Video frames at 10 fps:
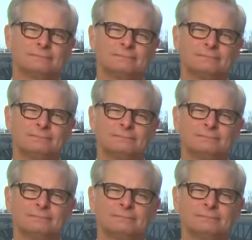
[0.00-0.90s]

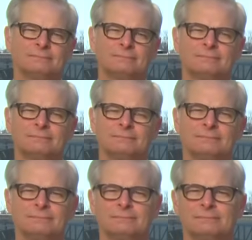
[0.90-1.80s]

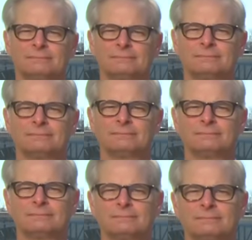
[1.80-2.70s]

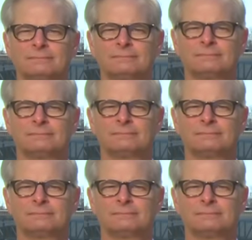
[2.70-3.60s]

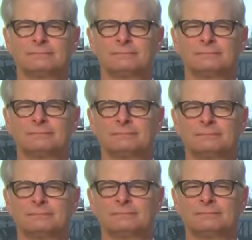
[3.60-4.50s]

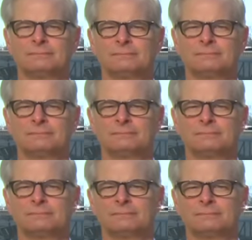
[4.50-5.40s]

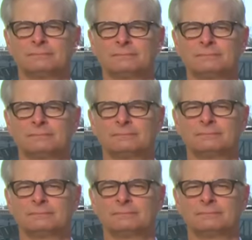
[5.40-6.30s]

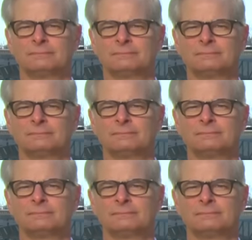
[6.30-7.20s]
The person shown says nothing.